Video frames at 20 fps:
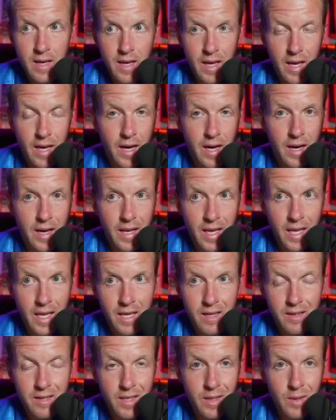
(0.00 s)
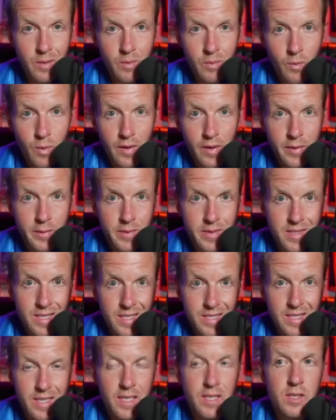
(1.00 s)
And while he was the
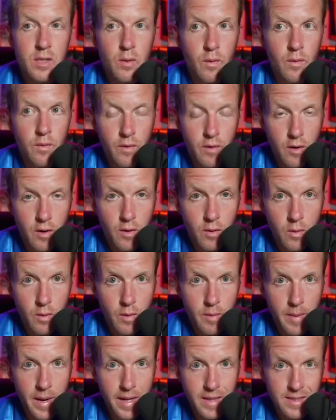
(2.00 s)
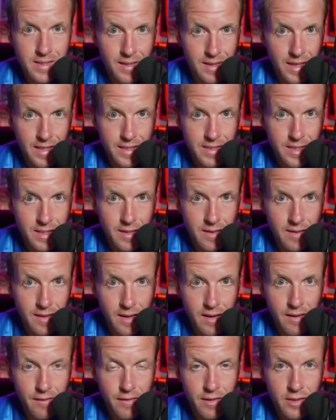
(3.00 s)
6th overall quarterback selected in the
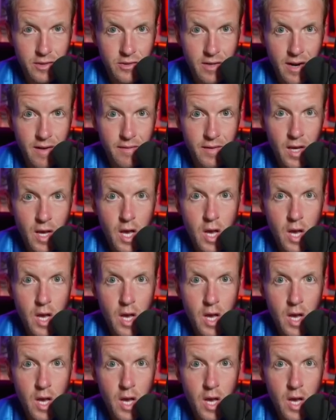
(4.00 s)
NFL draft,